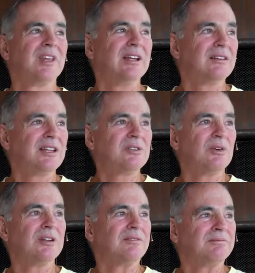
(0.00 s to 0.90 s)
yeah, that's
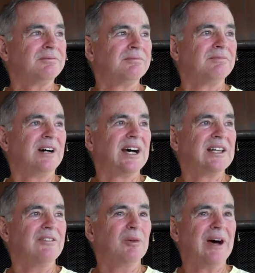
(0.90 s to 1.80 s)
what I
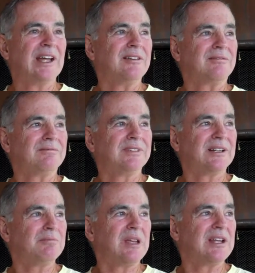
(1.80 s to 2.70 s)
love about, you
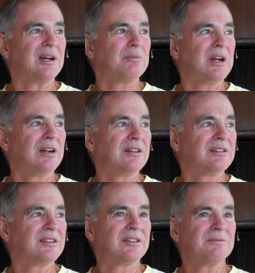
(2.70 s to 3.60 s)
know, being up here,
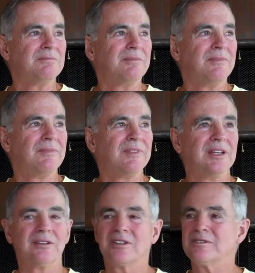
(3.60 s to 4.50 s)
because
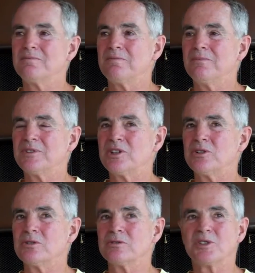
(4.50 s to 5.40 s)
it's
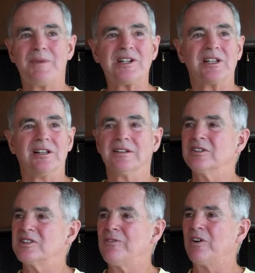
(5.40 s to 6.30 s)
so special.
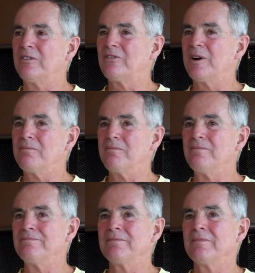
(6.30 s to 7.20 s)
It's different
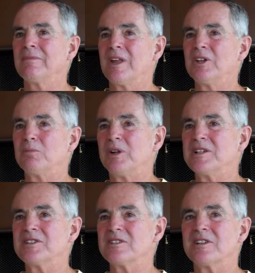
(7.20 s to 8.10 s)
from other
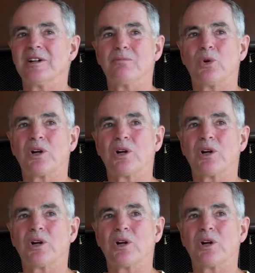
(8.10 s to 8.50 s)
places that are